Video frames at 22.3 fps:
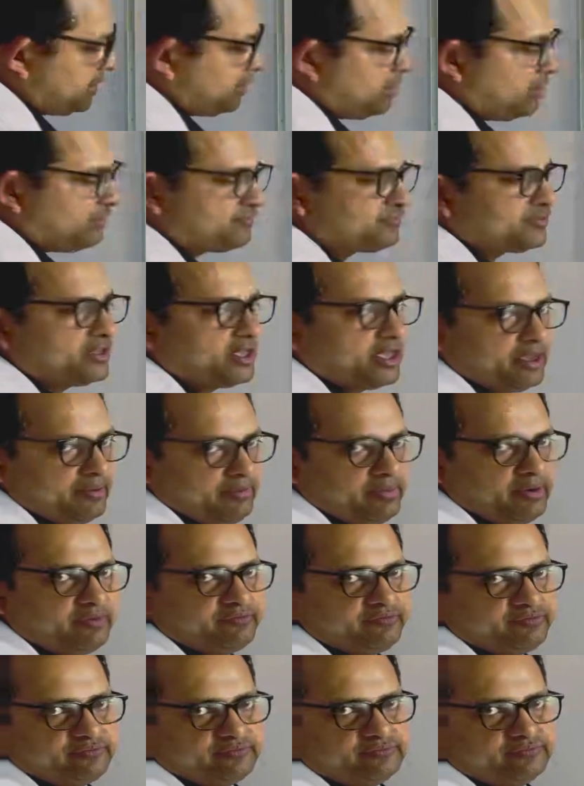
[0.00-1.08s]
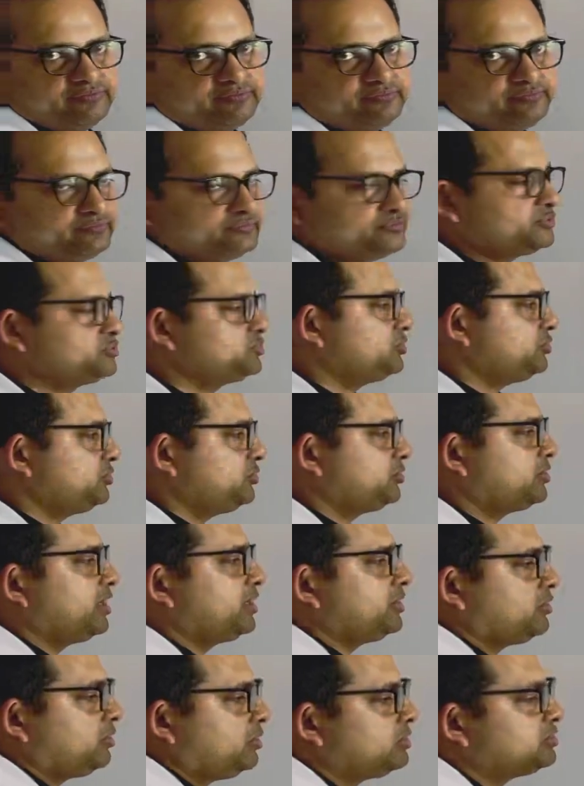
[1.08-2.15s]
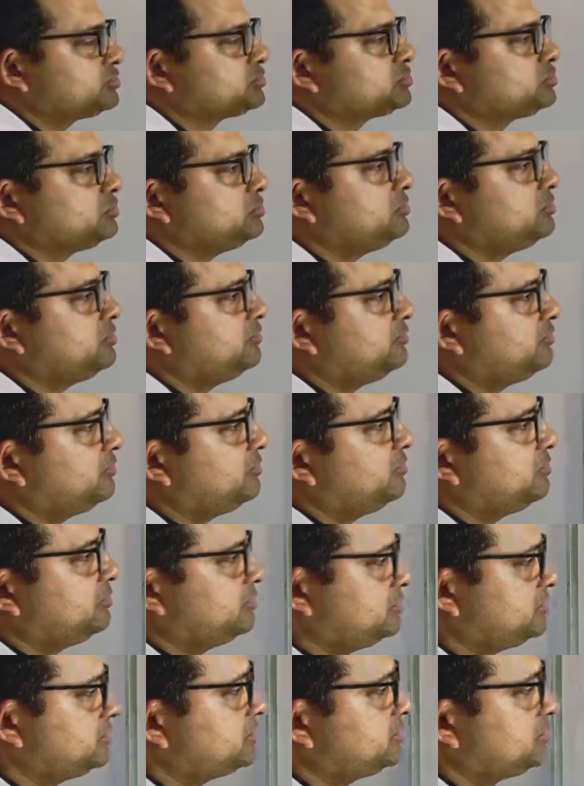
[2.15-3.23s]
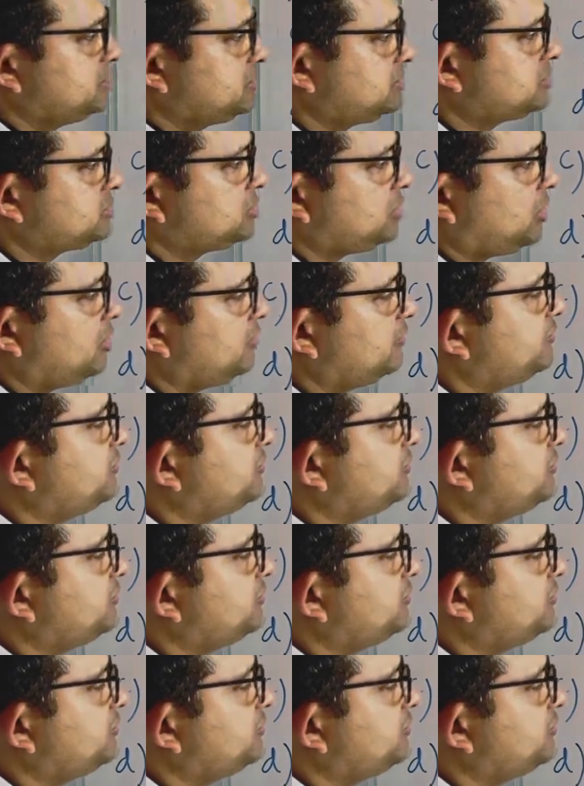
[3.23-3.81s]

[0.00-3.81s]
of the above. So you can also solve